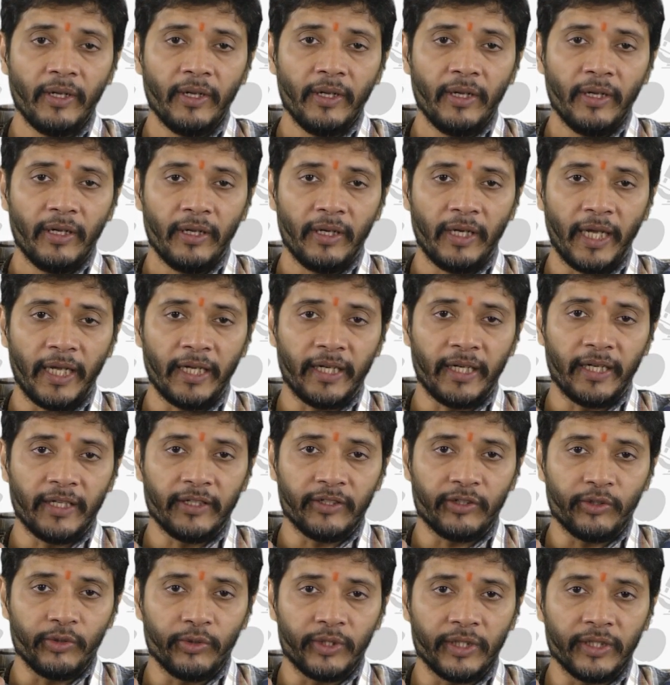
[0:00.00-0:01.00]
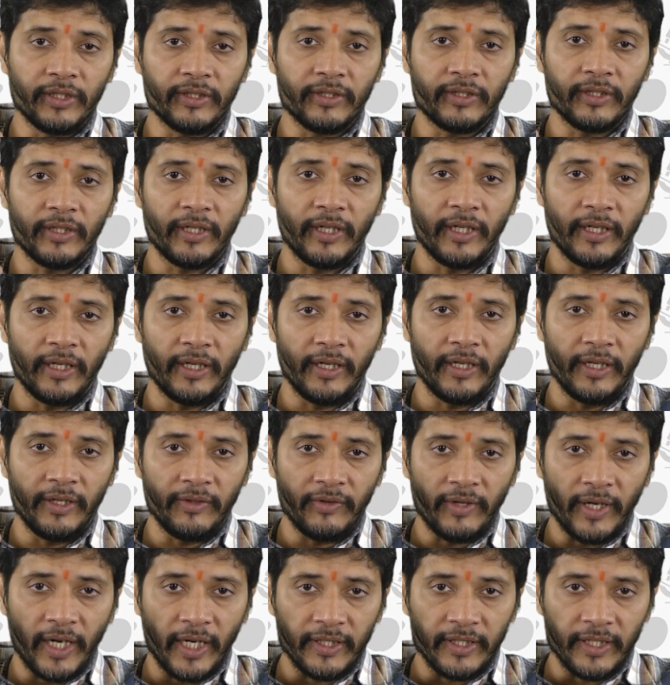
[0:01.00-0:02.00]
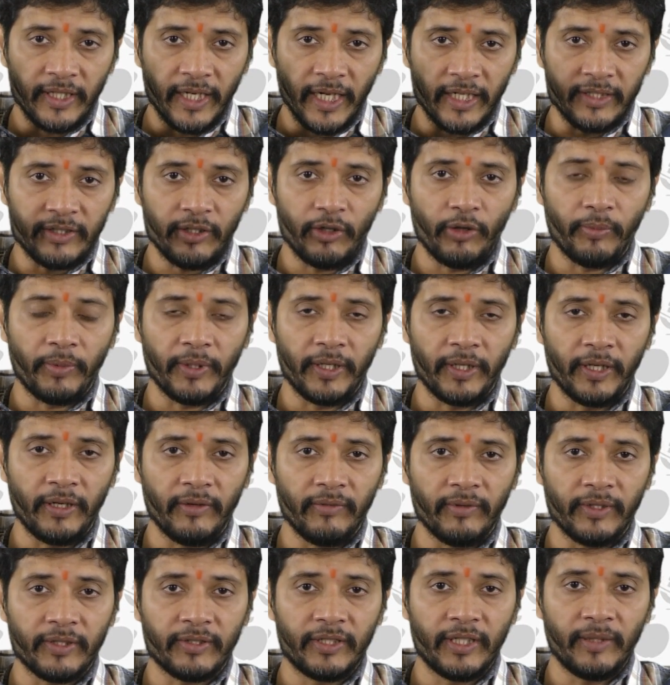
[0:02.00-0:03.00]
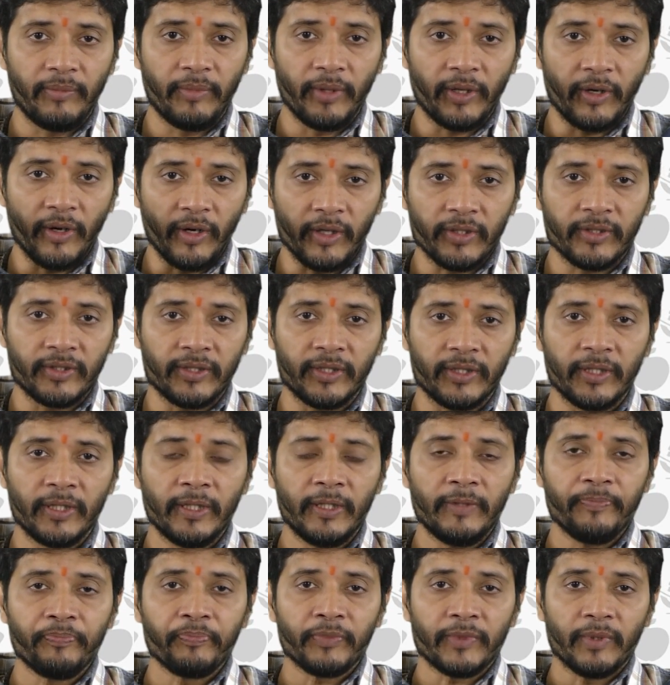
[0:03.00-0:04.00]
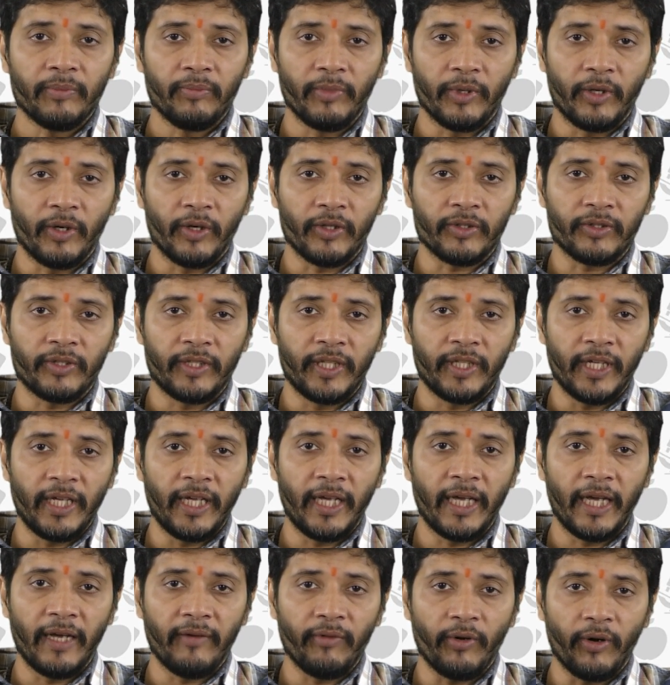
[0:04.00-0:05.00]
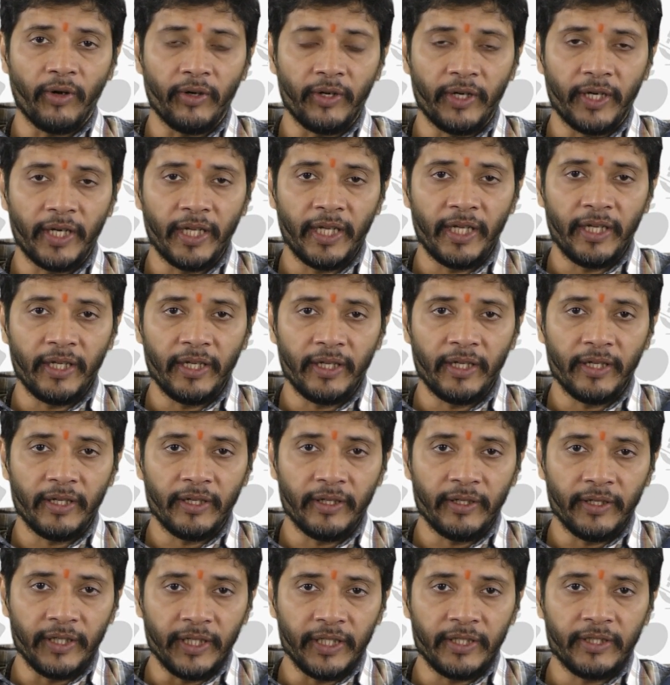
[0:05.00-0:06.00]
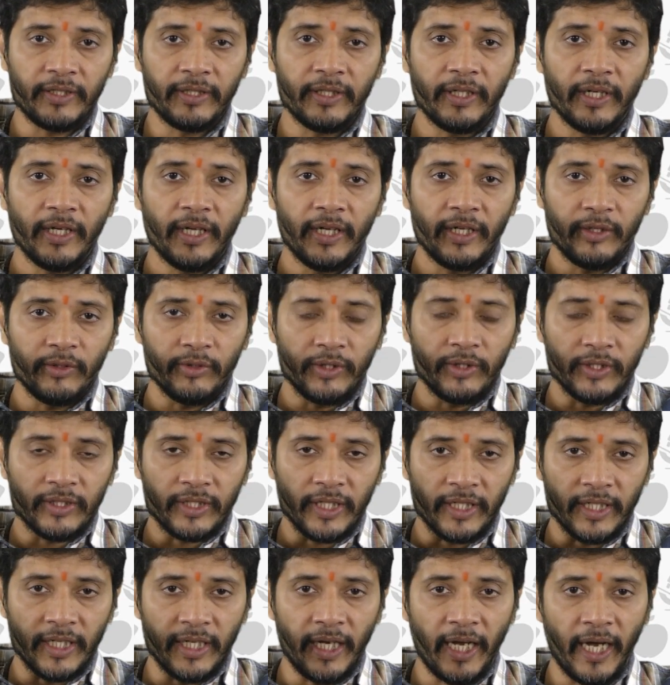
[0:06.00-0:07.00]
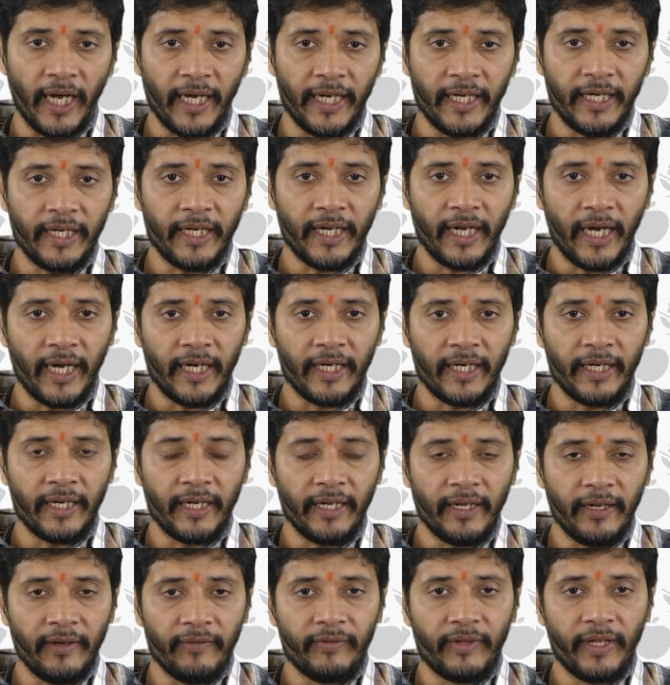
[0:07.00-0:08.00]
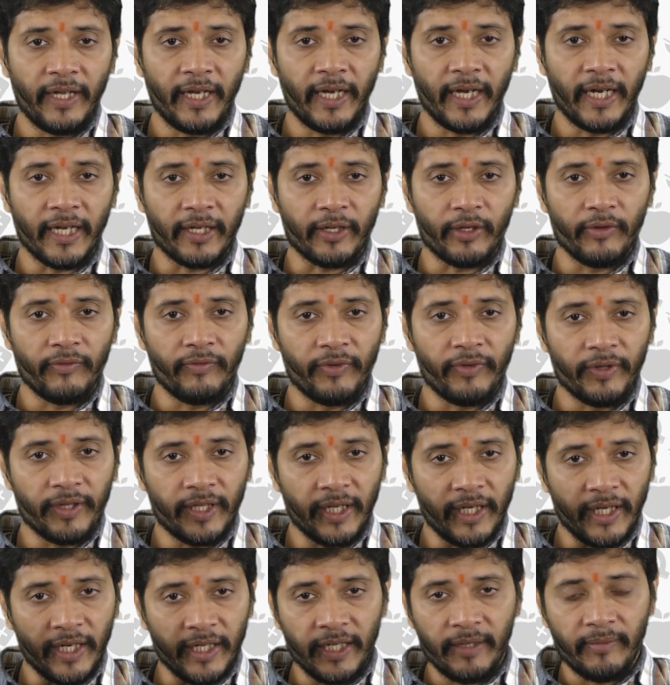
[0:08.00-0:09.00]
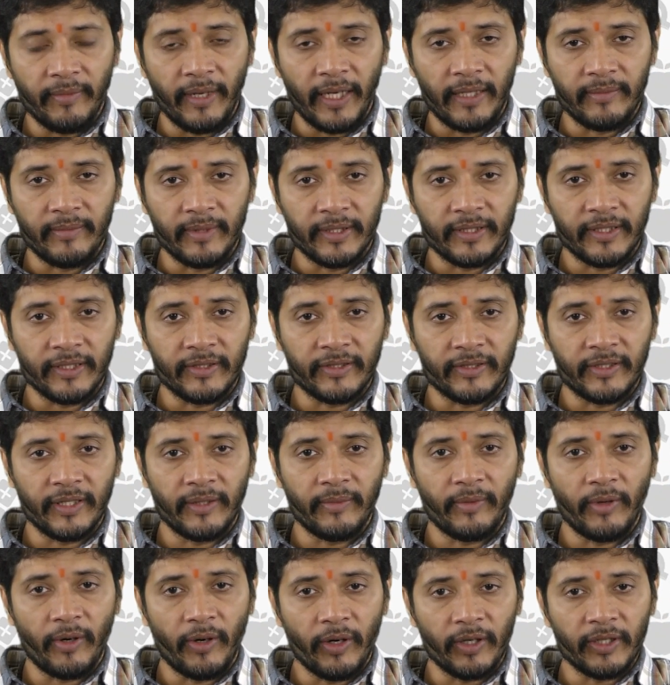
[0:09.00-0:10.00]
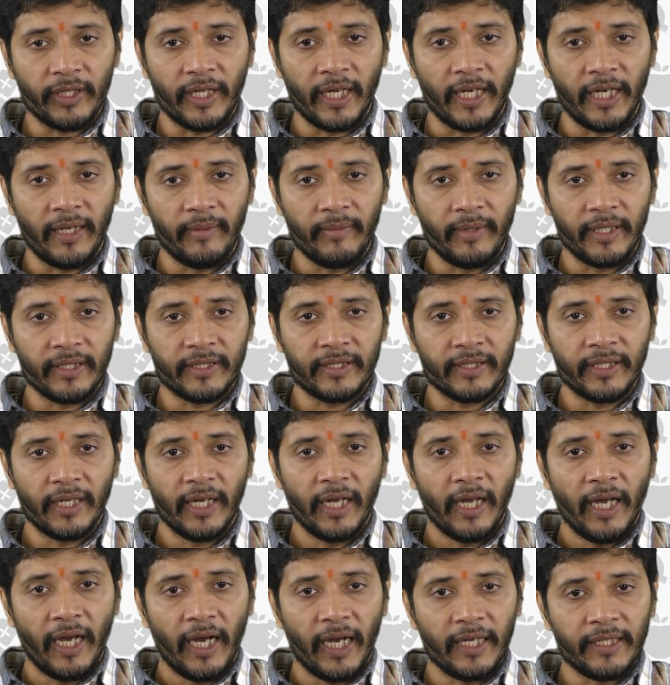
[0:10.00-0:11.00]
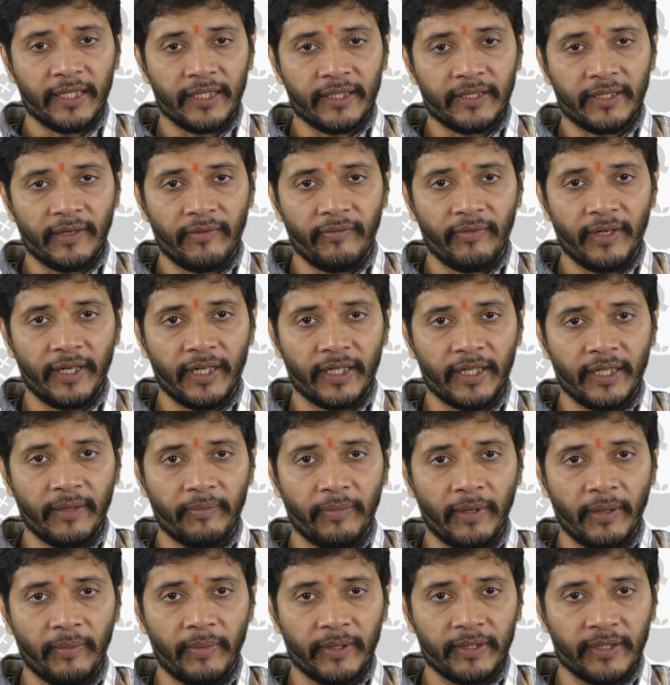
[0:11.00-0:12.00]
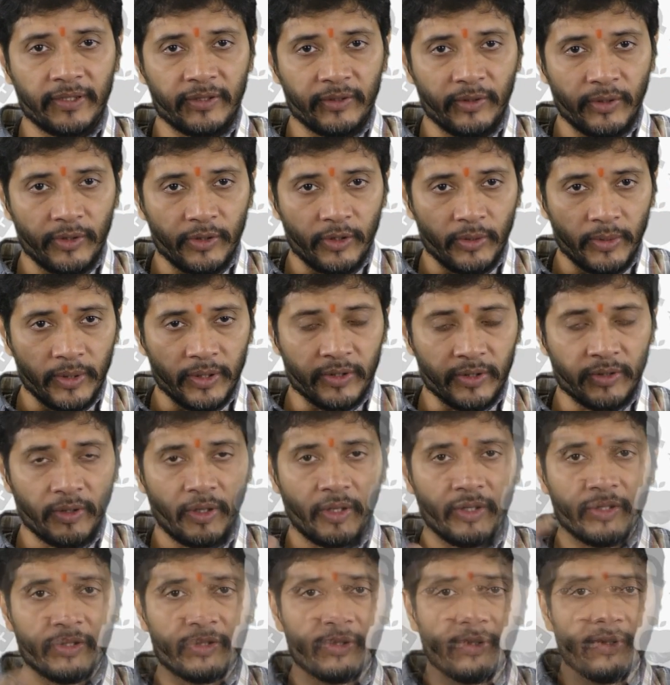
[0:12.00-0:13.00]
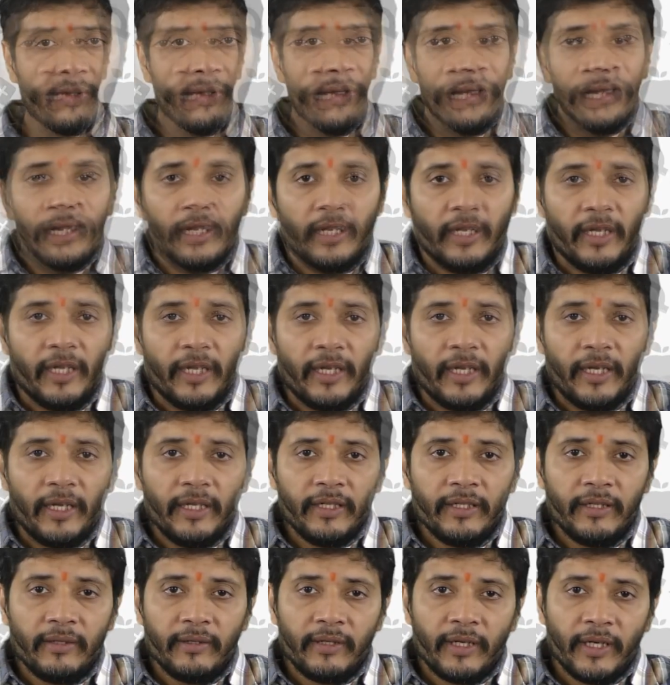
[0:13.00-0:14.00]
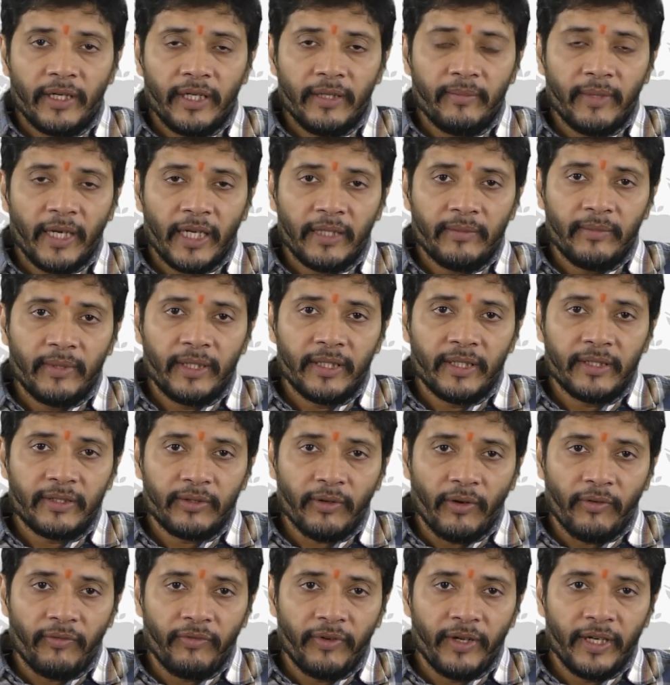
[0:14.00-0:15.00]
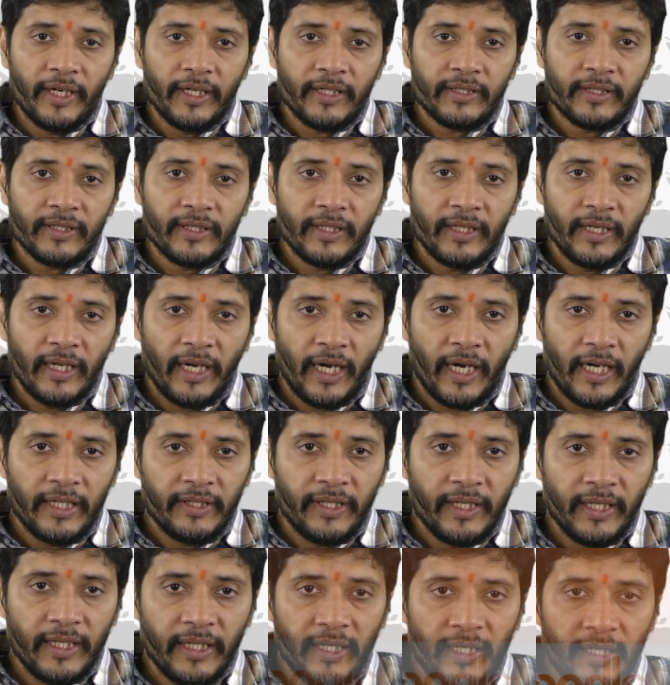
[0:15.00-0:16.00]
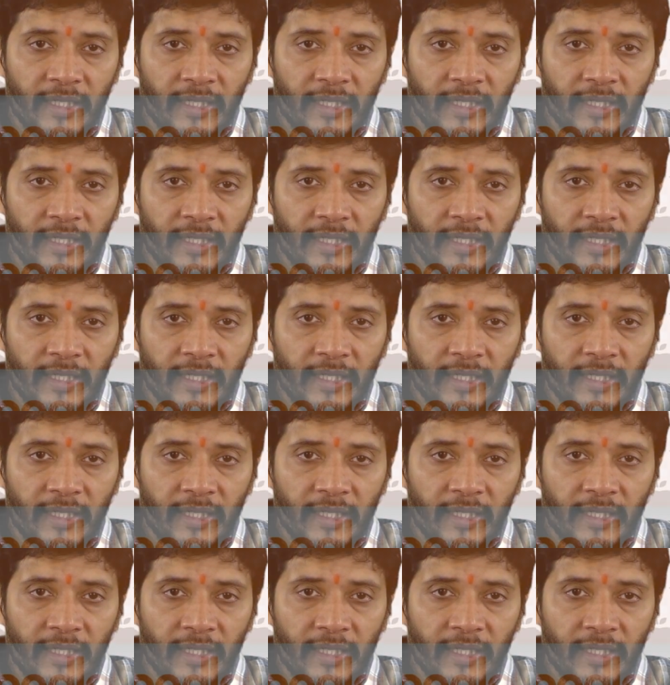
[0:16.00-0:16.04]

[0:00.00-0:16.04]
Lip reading: like institutions in the Gandhi National Open University, because they have already reached to the certain height, and if they are equipped with the learning management system or the LMS, I think somewhere the purpose is going to be solved. So learning management softwares, I think